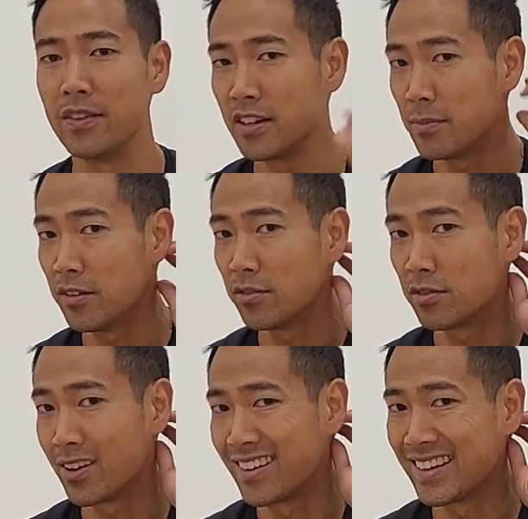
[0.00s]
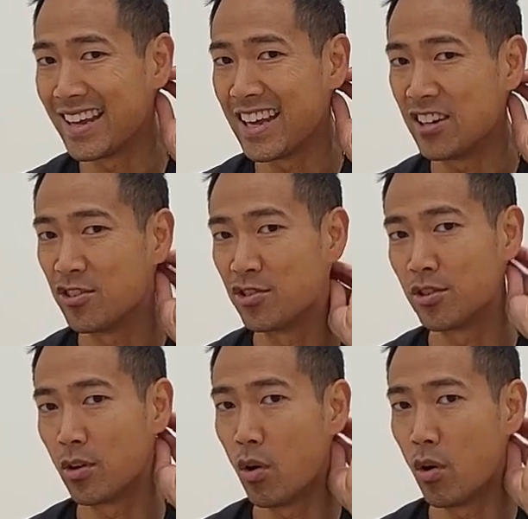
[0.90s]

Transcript: these muscles are engaged